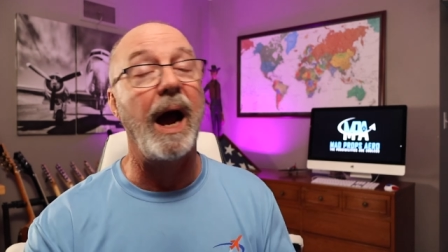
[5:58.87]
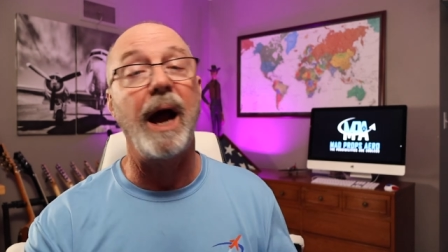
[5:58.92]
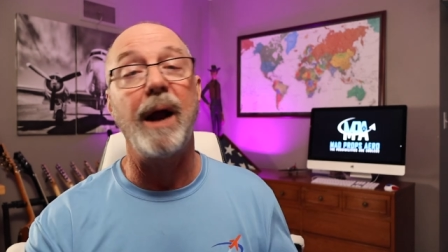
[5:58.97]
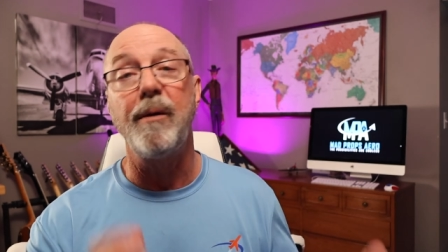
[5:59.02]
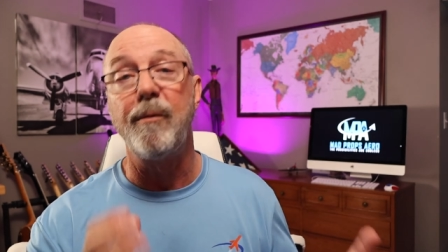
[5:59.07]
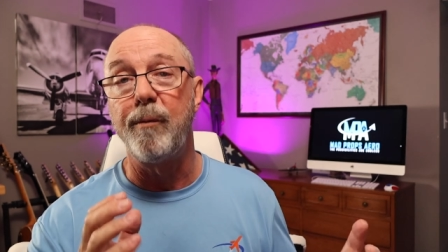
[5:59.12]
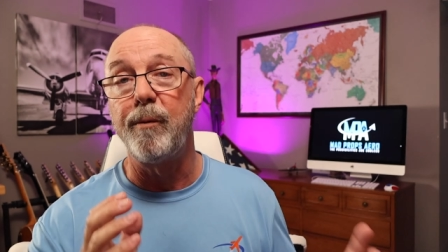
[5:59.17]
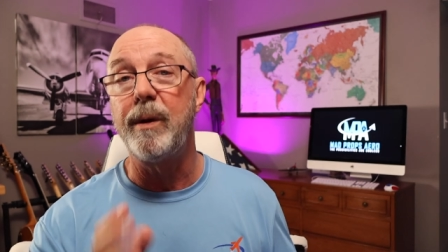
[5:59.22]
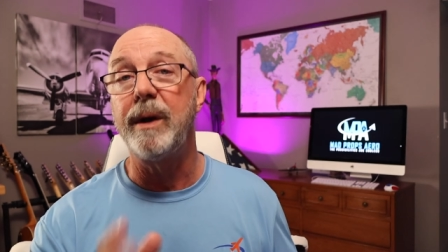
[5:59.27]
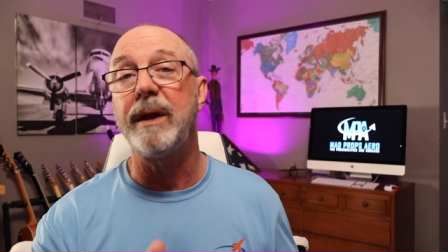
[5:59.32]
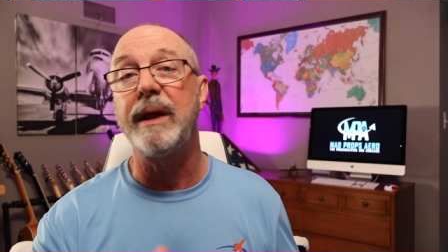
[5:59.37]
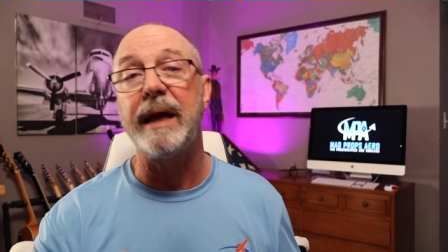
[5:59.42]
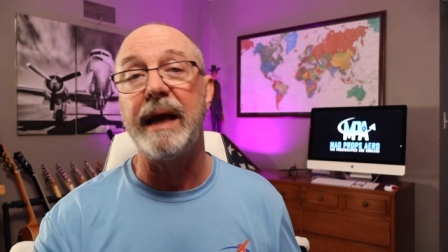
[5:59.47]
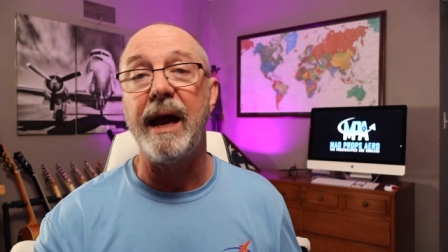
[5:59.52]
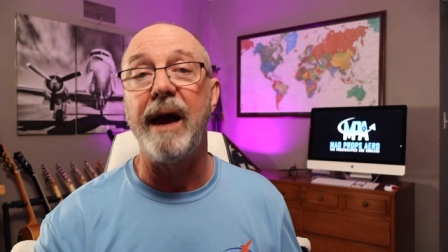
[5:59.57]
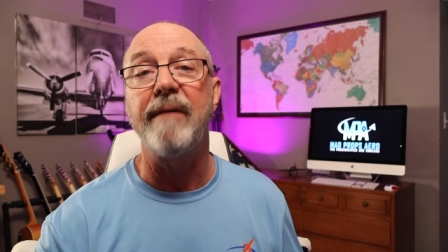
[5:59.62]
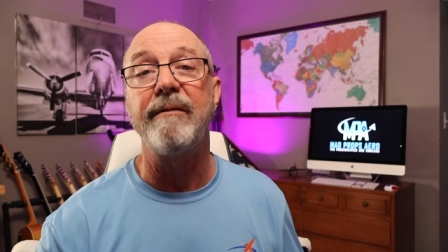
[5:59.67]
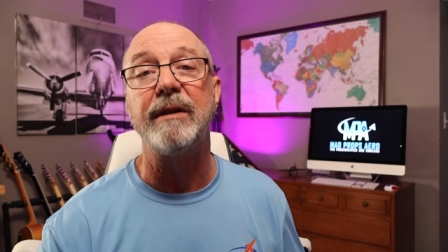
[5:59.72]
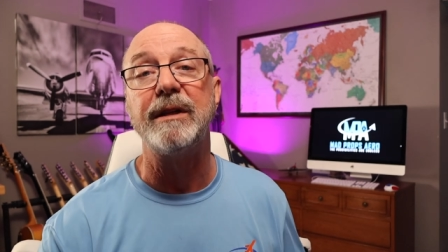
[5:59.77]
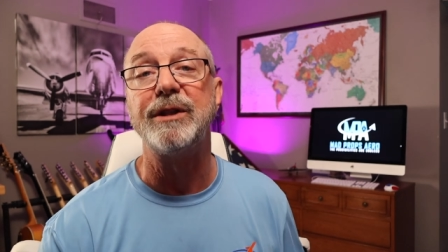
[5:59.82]
I really
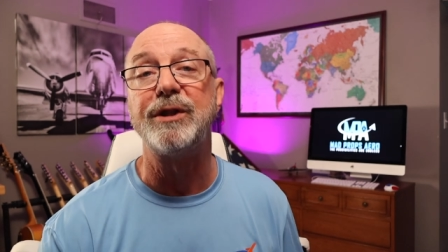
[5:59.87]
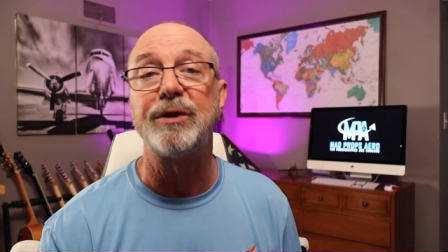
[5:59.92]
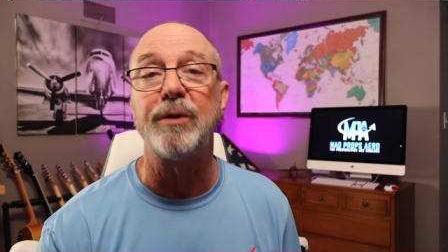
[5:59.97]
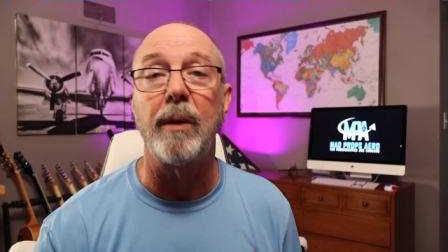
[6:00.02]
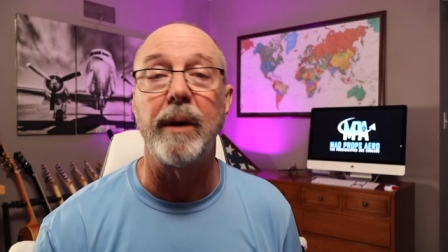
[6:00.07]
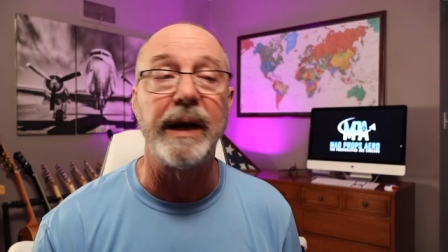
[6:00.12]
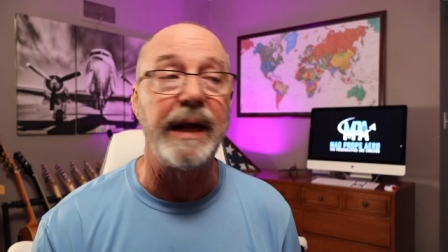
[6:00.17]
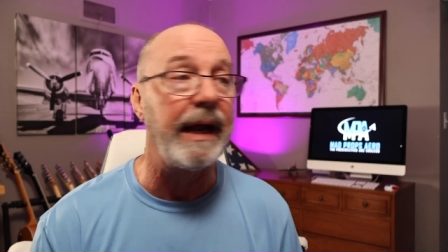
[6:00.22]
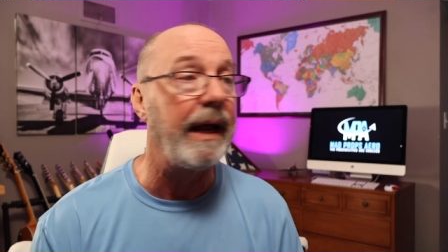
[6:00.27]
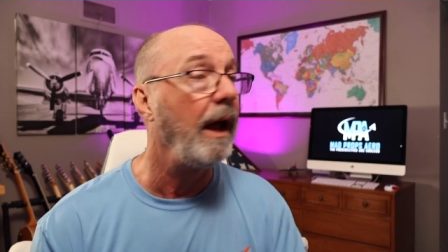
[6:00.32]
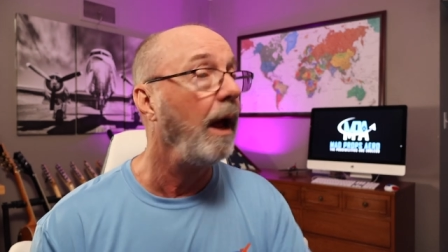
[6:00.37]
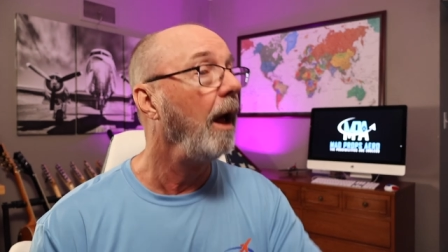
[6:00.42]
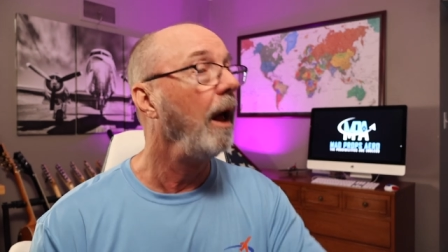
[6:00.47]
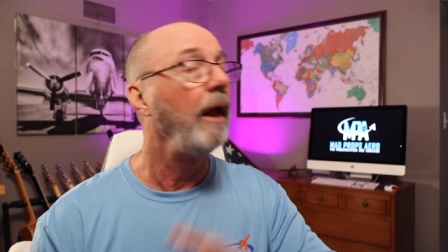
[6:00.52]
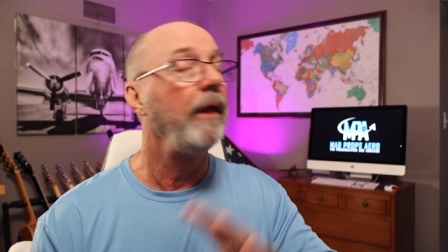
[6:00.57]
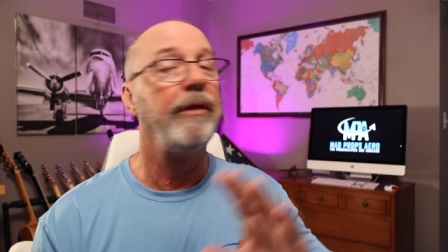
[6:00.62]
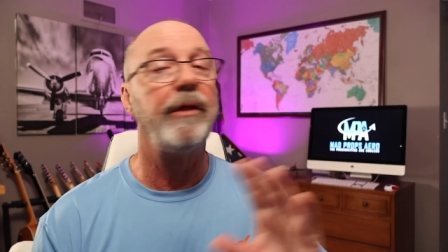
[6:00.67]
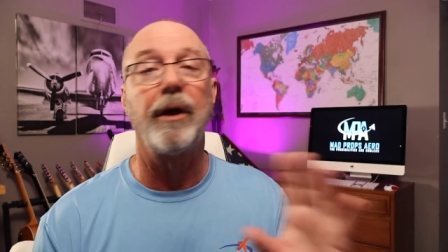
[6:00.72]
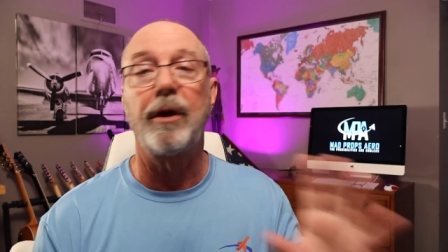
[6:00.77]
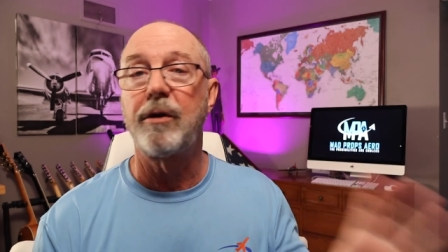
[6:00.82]
have enjoyed it,
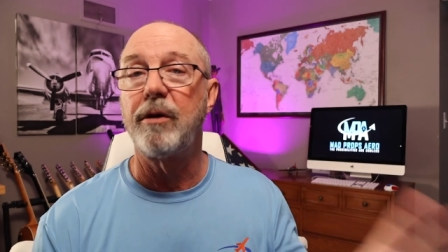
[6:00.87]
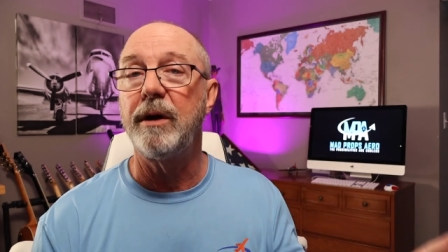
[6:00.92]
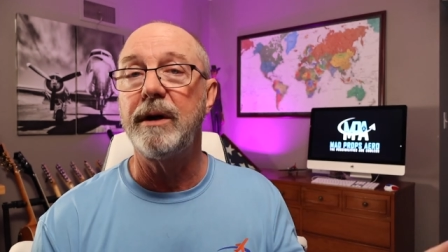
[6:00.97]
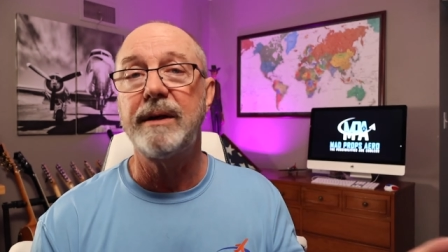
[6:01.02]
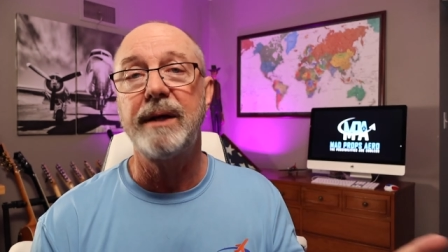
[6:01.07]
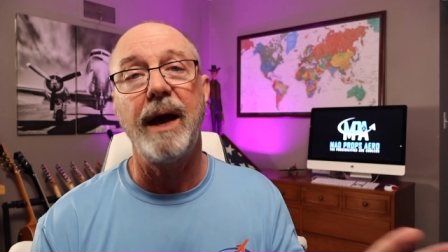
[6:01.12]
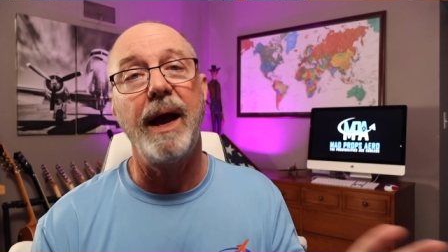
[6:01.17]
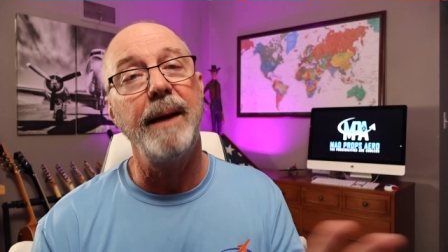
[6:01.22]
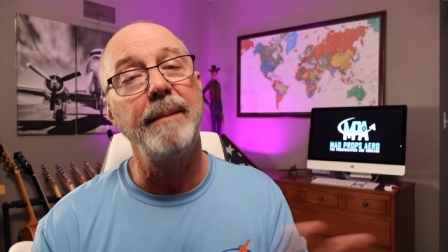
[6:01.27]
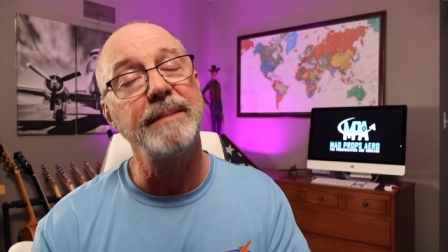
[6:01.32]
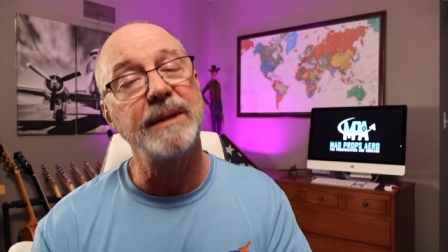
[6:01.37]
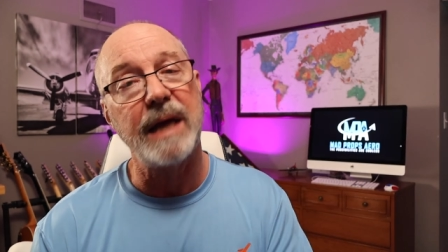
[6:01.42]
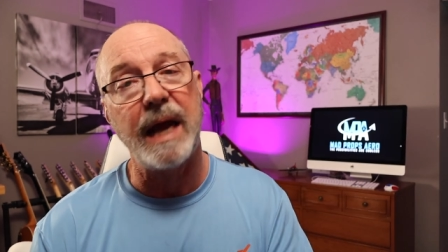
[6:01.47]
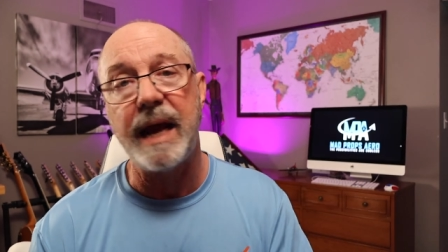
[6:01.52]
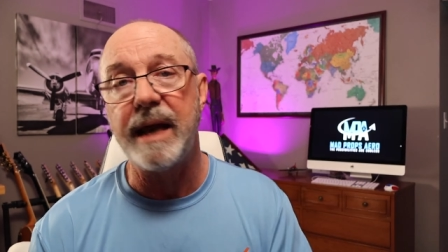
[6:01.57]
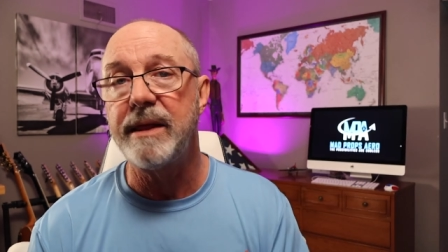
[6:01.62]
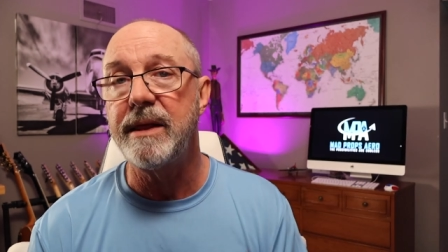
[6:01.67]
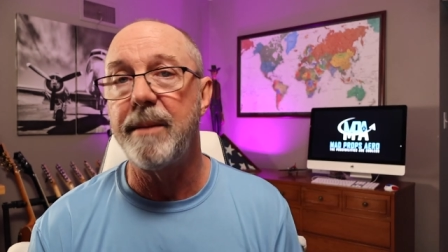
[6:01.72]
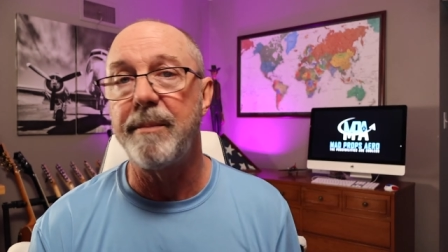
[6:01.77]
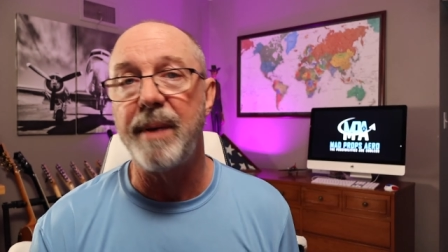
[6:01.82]
the good times
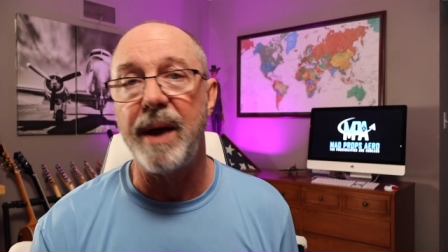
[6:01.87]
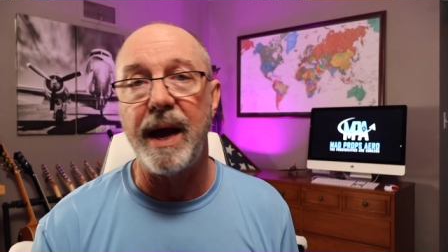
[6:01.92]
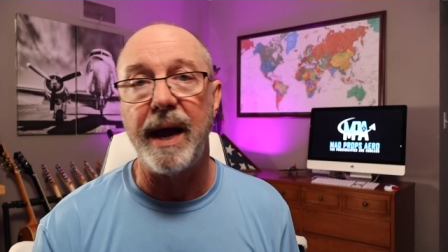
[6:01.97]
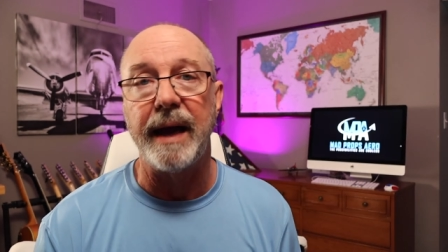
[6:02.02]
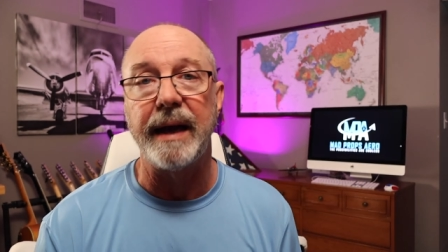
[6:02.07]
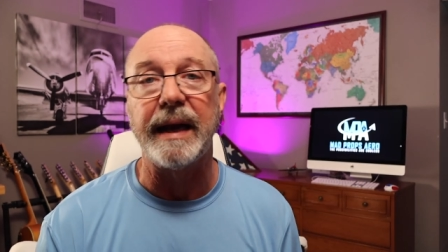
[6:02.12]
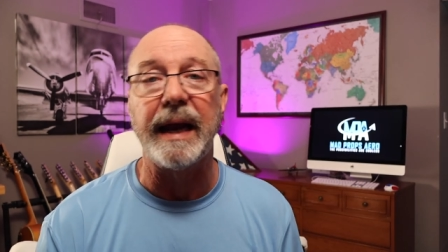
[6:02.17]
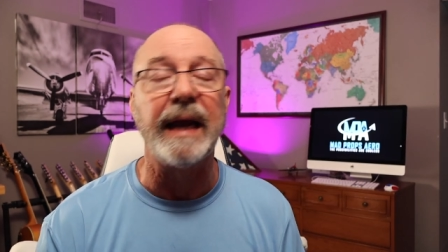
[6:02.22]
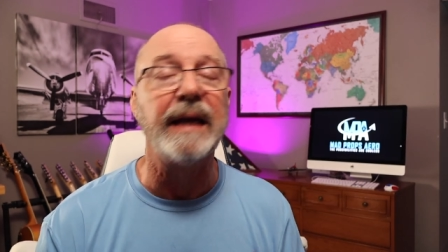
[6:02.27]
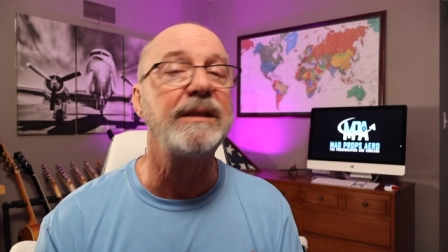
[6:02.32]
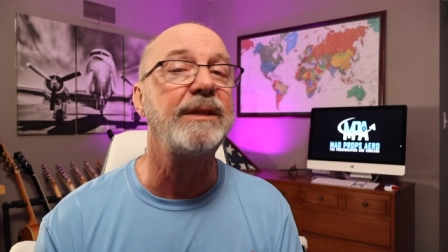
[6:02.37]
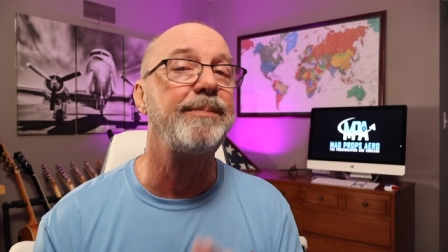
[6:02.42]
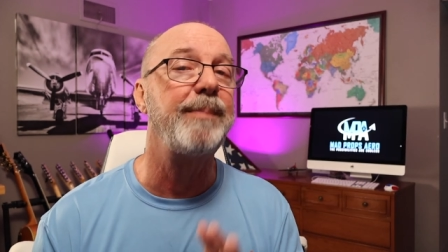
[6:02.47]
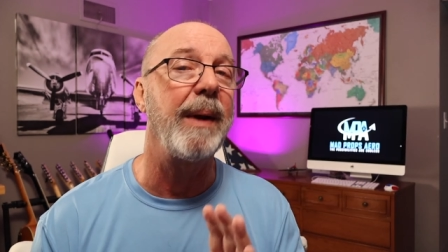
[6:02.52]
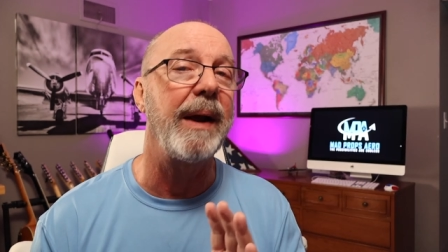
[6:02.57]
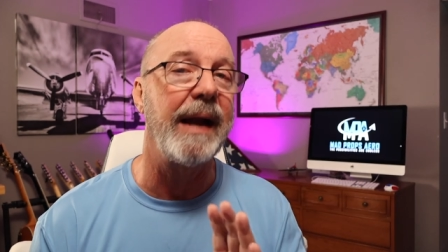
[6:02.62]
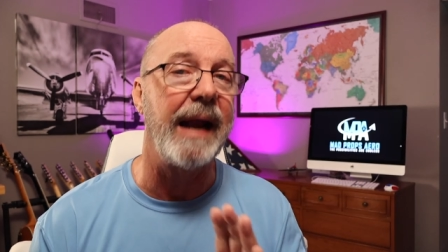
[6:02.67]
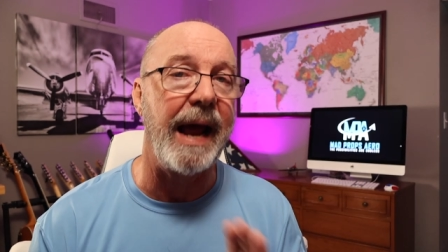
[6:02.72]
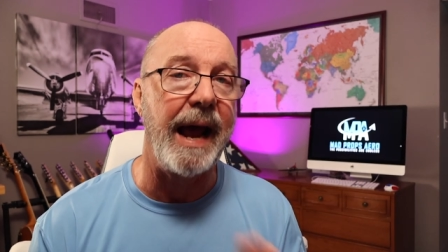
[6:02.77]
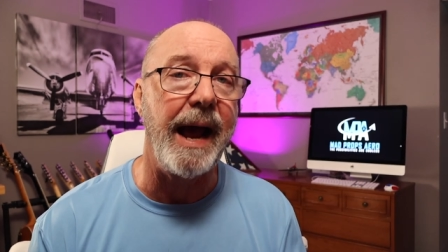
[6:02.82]
and the bad. It's
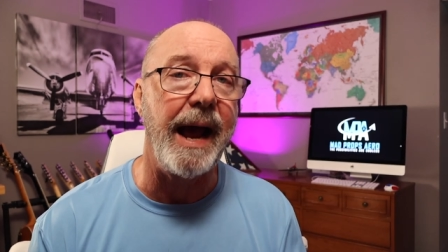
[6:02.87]
been